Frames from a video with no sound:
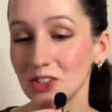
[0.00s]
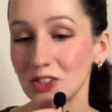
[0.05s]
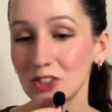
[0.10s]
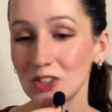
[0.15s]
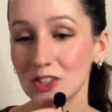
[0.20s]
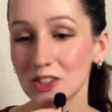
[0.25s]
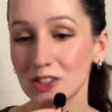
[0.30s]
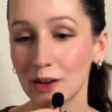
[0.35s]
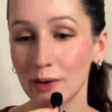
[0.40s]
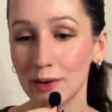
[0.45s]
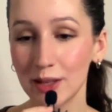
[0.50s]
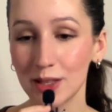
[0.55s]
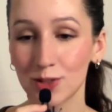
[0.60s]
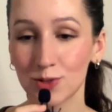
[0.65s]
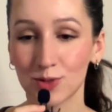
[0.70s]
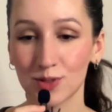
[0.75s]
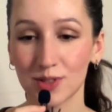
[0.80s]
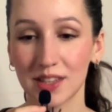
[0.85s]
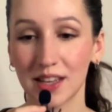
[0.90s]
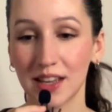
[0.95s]
just so
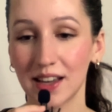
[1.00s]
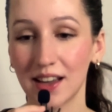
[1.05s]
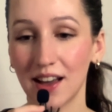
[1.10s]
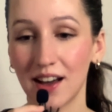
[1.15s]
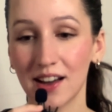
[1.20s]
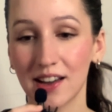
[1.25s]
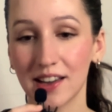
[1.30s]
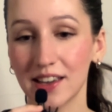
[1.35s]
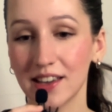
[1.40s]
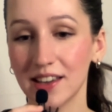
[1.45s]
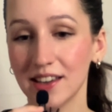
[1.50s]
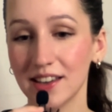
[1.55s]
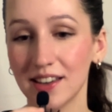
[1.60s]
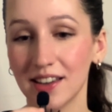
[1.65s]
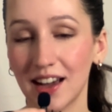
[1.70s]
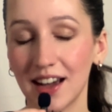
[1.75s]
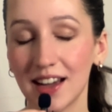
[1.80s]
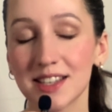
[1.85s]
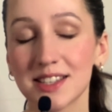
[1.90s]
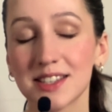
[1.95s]
interesting.
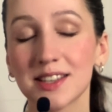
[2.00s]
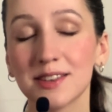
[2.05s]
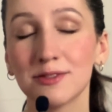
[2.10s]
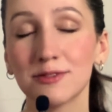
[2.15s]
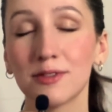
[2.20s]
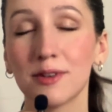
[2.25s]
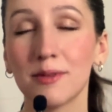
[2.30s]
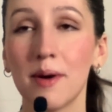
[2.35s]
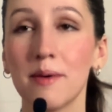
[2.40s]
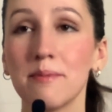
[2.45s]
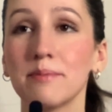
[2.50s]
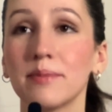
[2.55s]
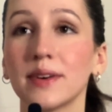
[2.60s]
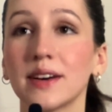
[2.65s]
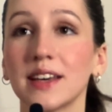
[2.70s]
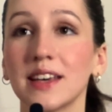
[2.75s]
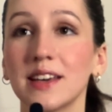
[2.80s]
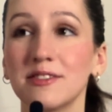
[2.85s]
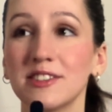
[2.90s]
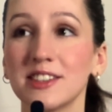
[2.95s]
I still
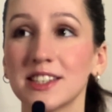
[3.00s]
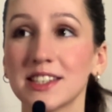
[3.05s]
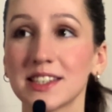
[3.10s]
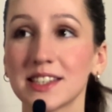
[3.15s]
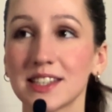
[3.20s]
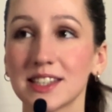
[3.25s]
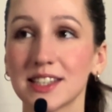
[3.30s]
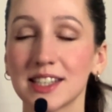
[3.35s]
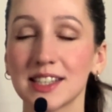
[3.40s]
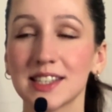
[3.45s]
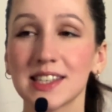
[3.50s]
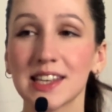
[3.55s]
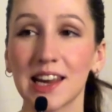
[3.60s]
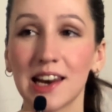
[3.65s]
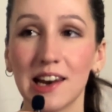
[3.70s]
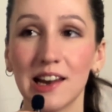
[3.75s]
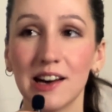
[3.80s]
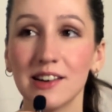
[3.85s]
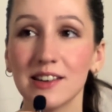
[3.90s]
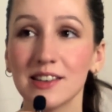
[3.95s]
remember it was this
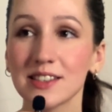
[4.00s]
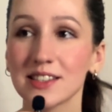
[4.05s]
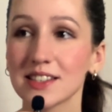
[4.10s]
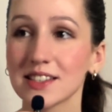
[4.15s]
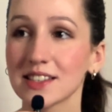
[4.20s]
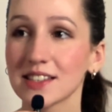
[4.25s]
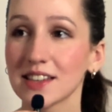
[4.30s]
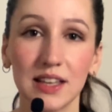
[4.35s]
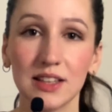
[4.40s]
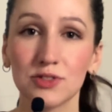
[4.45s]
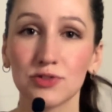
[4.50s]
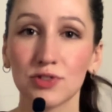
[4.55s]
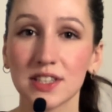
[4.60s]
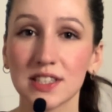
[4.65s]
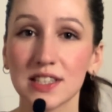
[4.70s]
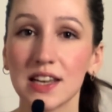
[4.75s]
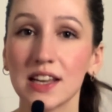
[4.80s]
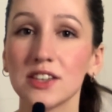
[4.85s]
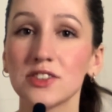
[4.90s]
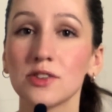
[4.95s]
class, a
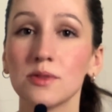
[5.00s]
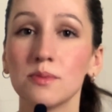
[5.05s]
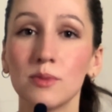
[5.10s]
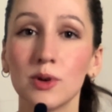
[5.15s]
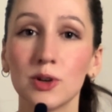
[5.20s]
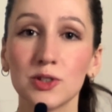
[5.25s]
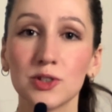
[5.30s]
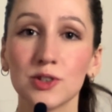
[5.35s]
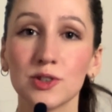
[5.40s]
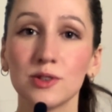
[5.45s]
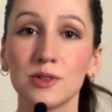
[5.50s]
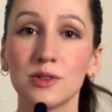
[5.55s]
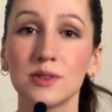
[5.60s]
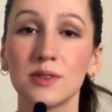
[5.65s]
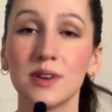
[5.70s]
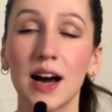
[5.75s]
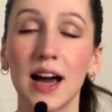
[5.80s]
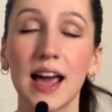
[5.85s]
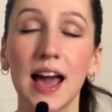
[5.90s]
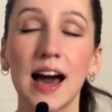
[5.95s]
translation module
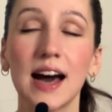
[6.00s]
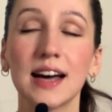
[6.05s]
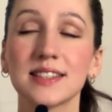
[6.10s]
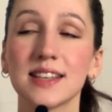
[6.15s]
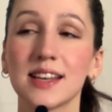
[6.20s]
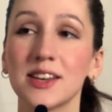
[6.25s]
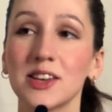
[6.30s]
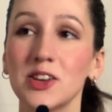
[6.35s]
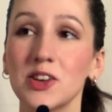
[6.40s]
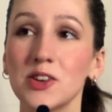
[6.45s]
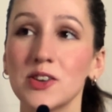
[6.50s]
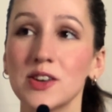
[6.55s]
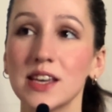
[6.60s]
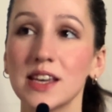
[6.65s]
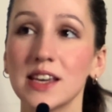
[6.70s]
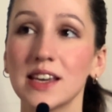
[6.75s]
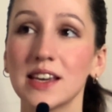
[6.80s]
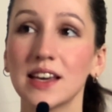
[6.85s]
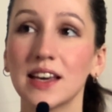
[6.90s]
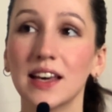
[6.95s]
I had at
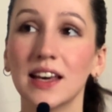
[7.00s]
uni,